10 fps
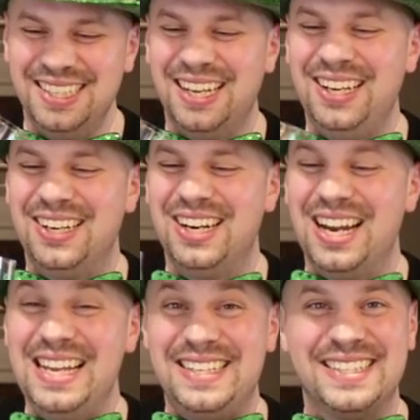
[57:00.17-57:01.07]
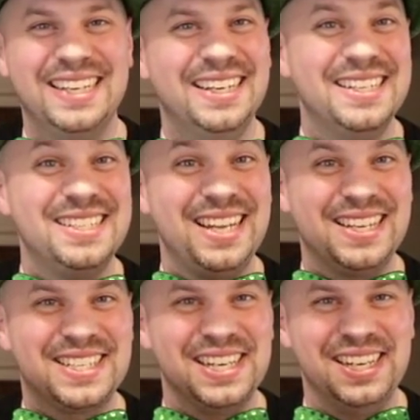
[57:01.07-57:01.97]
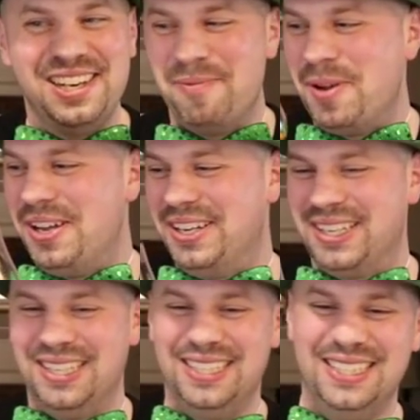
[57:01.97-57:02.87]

All right, Sexton and a Pug.